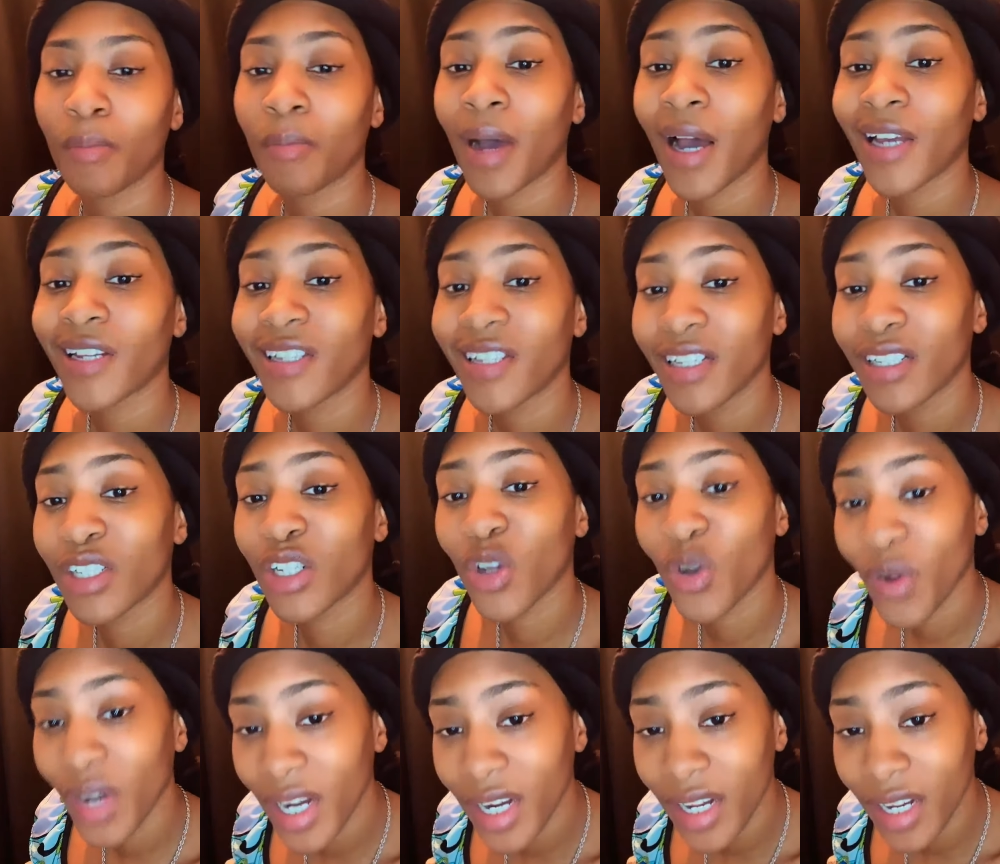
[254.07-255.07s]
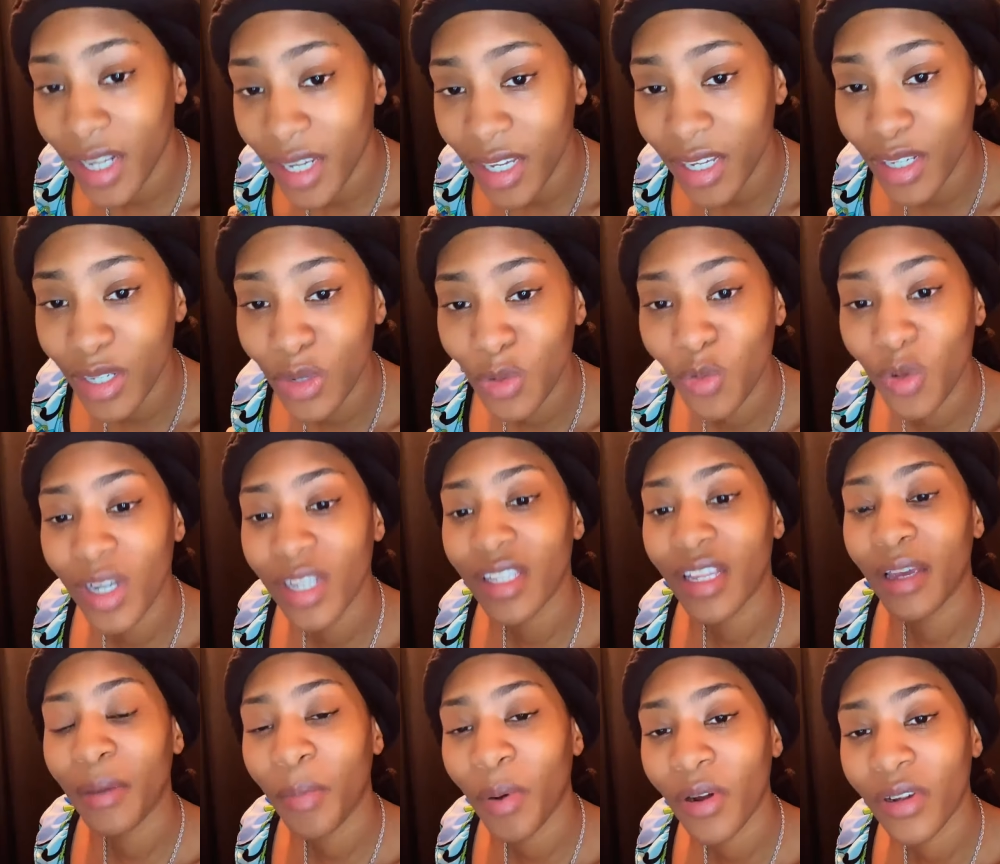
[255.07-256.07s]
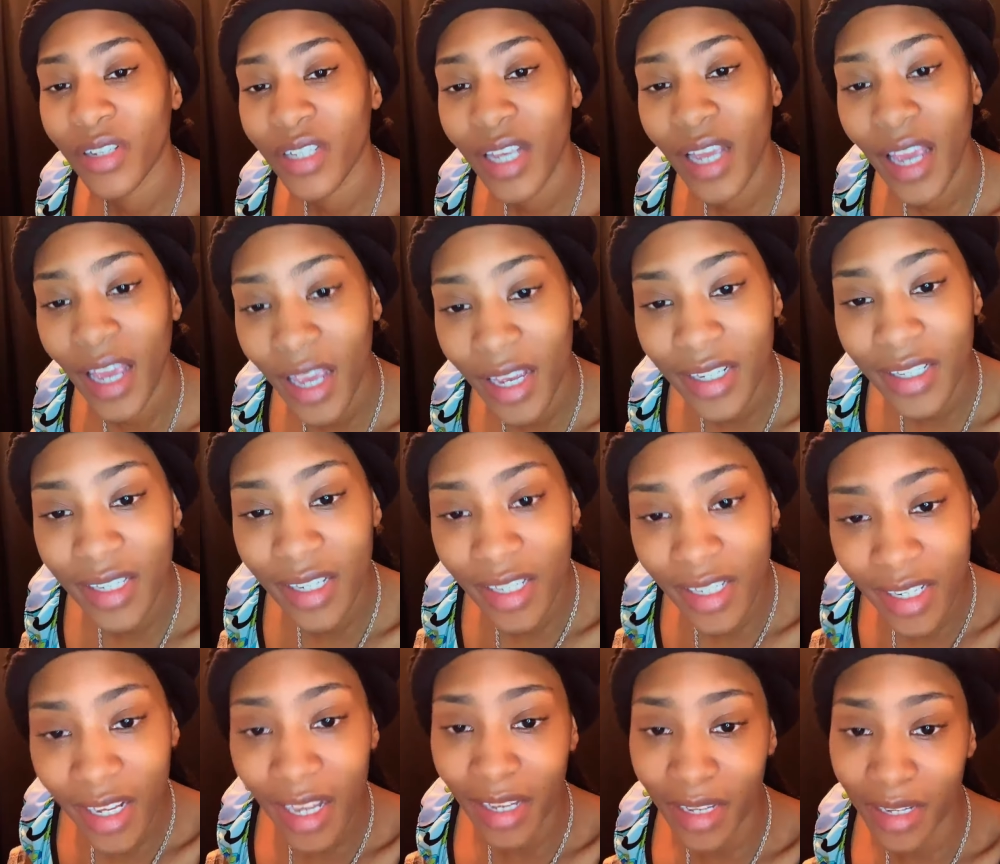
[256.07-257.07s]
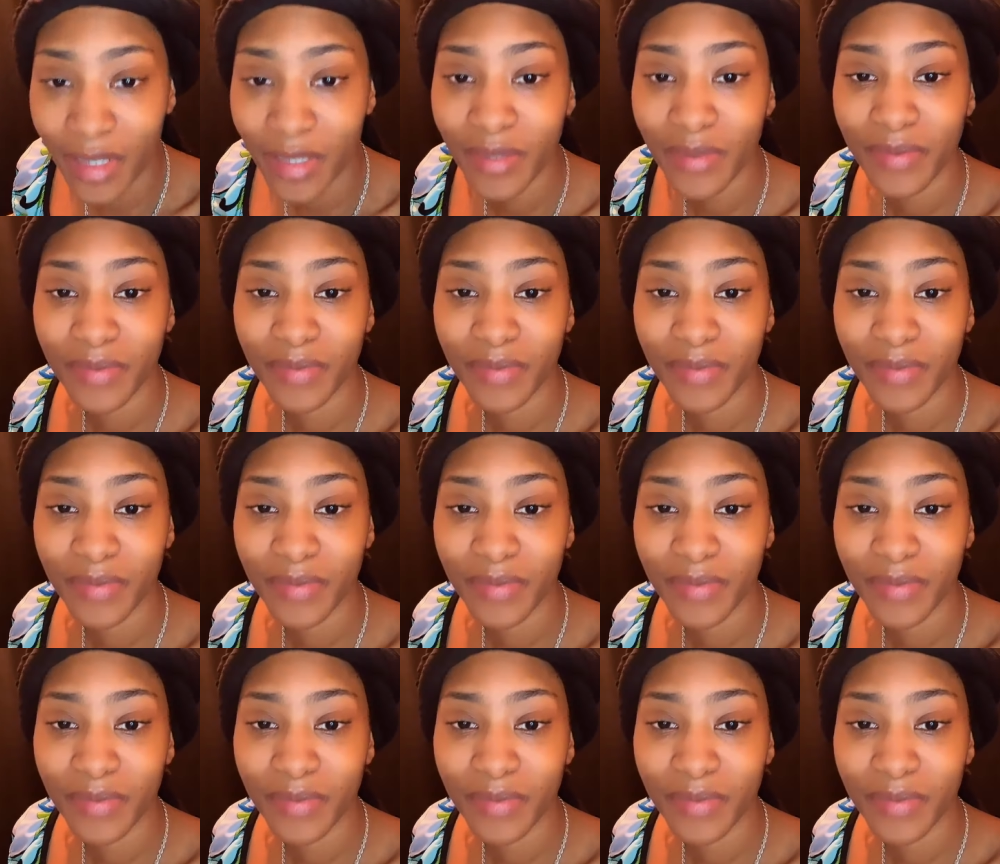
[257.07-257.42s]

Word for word: by discrediting what that person has to say.